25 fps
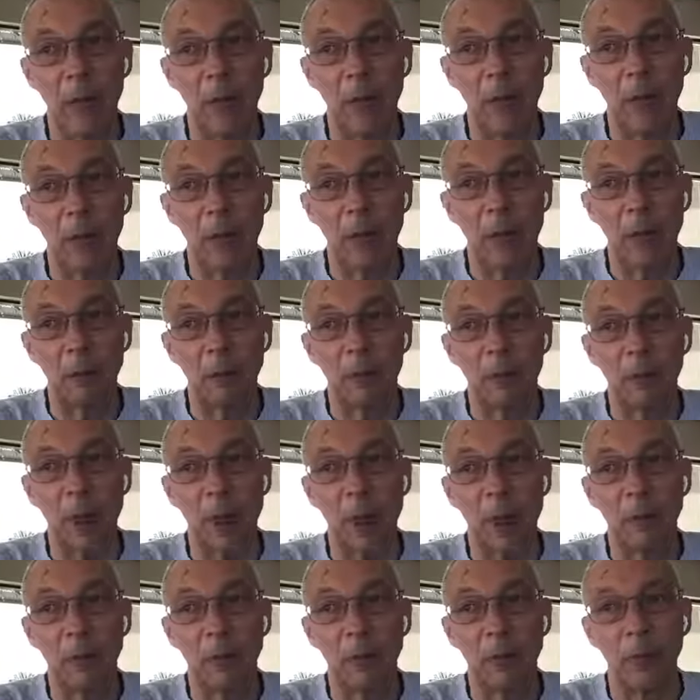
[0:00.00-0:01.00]
the
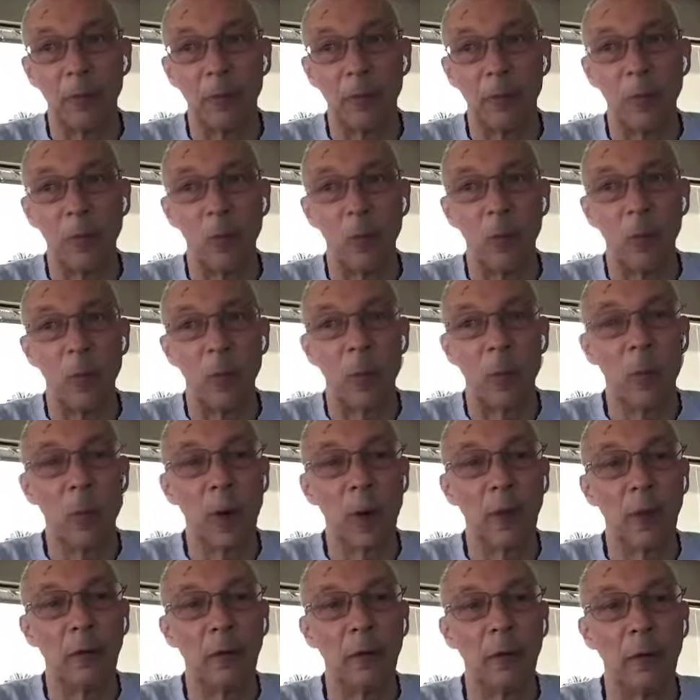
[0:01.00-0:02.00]
meeting, because sometimes
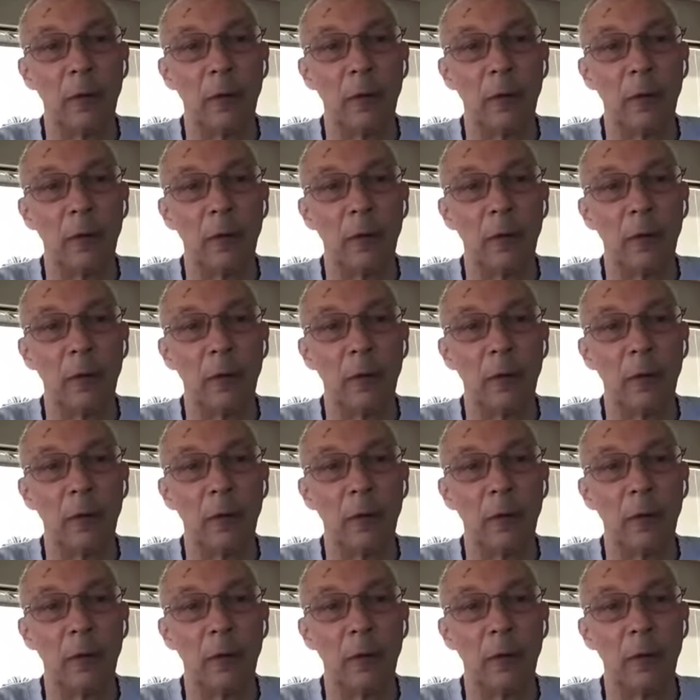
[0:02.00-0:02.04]
we